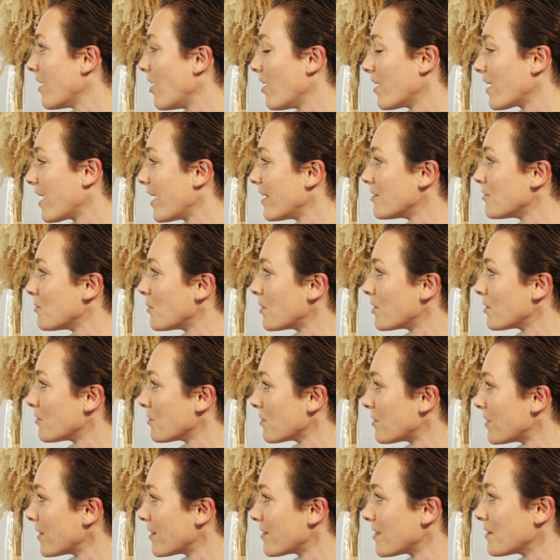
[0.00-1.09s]
all kinds of
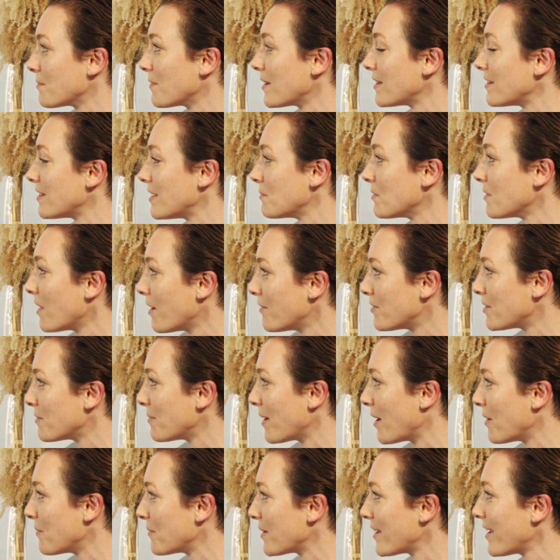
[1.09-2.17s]
wonderful things that my team loves
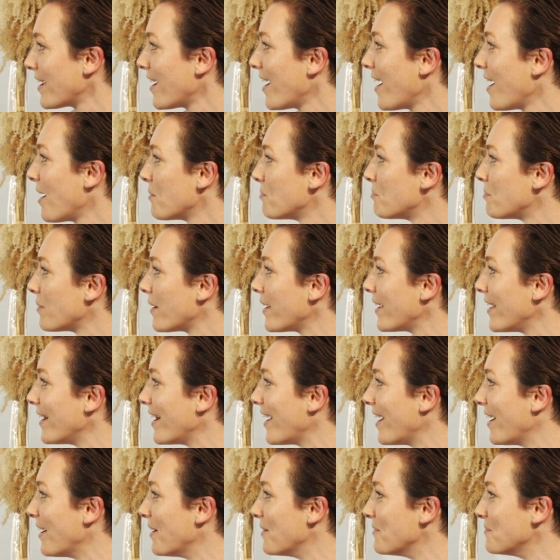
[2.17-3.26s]
about me. But
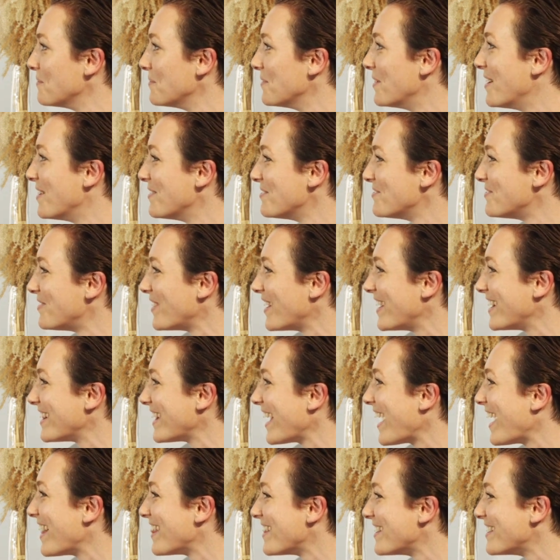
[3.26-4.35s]

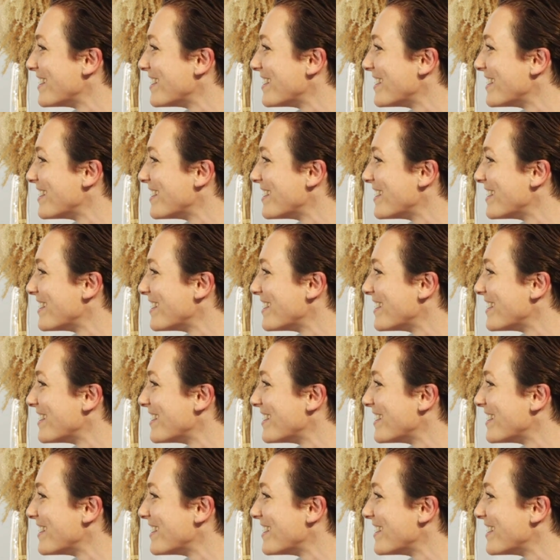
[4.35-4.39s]
yeah,